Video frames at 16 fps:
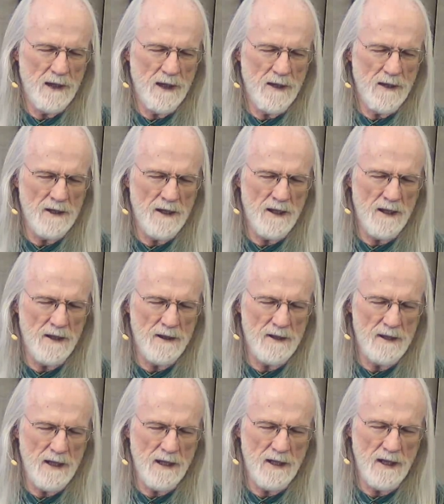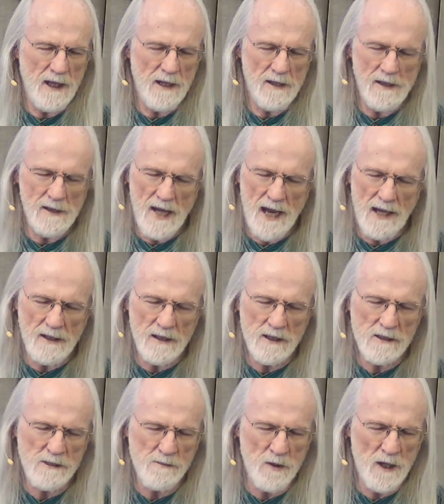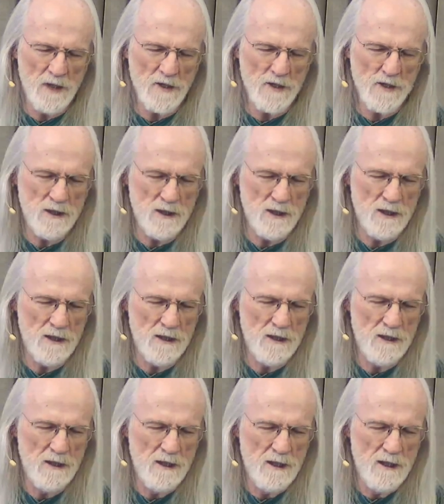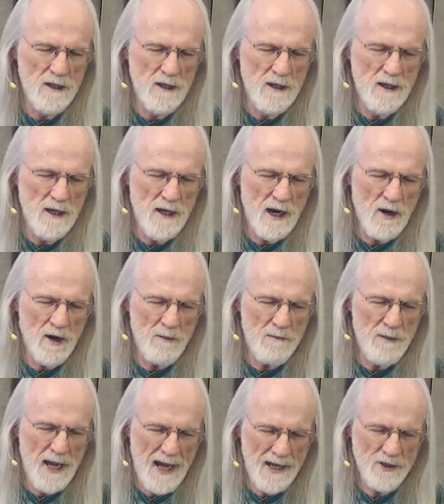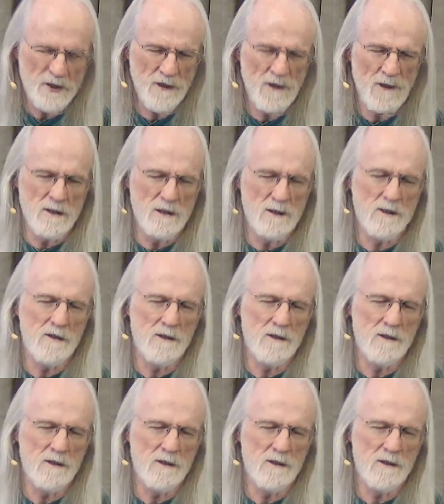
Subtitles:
And in that expression, our passions